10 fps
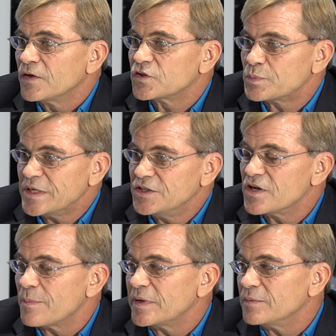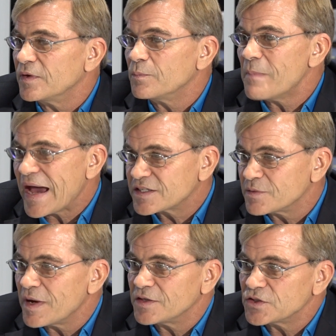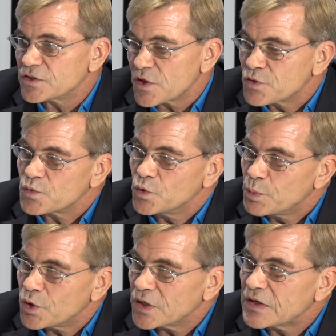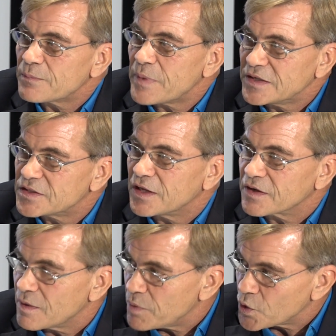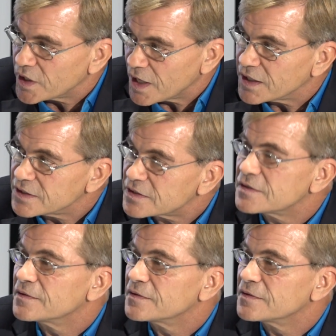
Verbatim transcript: speeds up and maximizes the throughput based on the component height.